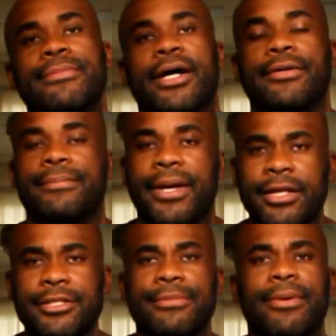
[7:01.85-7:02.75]
my
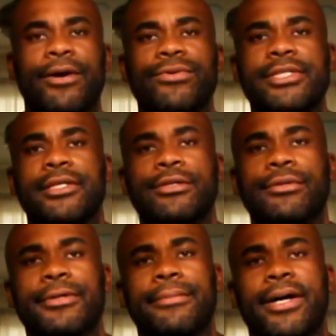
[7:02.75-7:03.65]
managing my risk a little
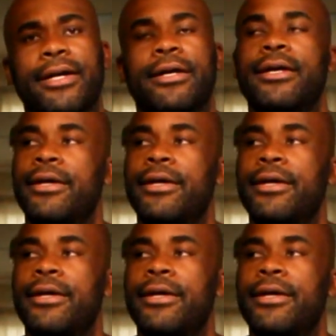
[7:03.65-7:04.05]
bit better.